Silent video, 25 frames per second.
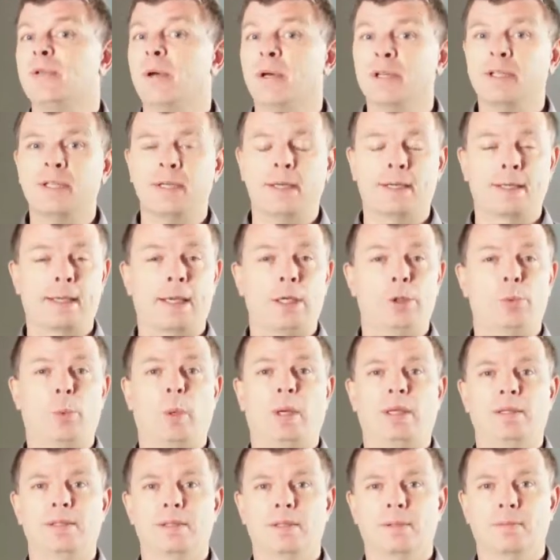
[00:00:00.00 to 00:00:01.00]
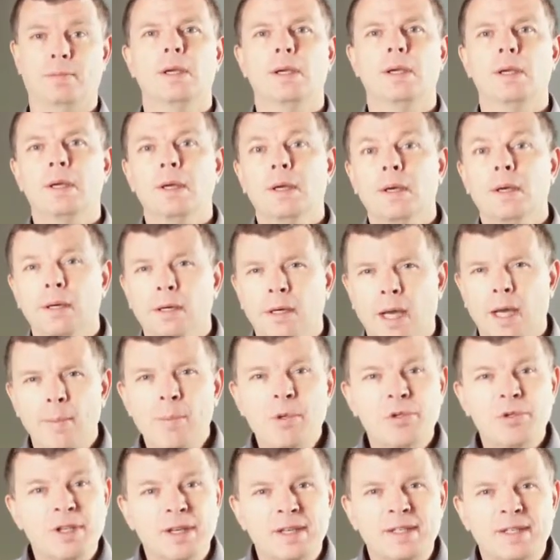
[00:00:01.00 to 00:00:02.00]
or internet gateways. I'm
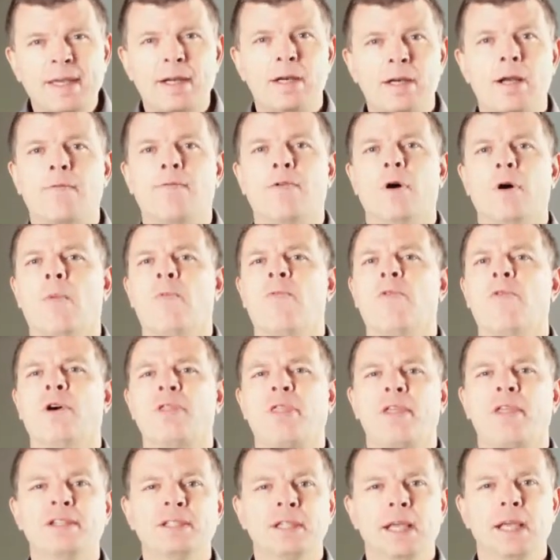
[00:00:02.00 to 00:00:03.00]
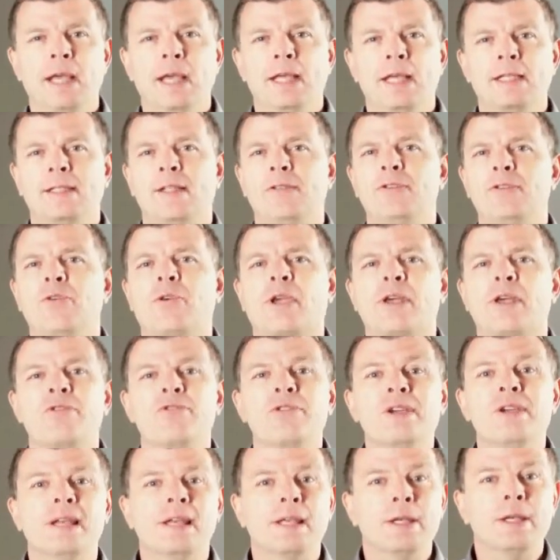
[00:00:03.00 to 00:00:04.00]
using Terraform for this, since you can
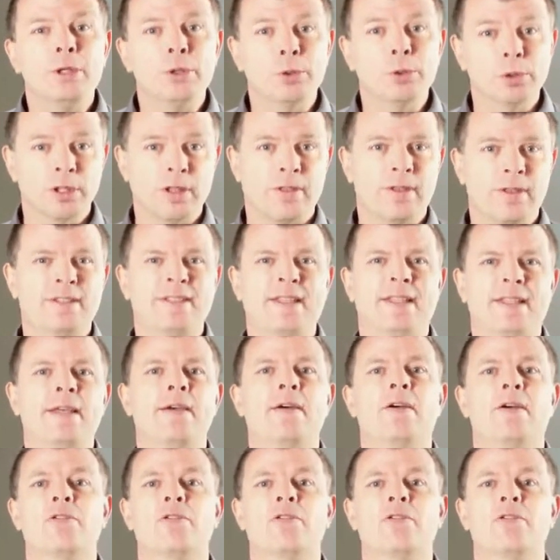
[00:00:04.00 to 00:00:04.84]
really use this in a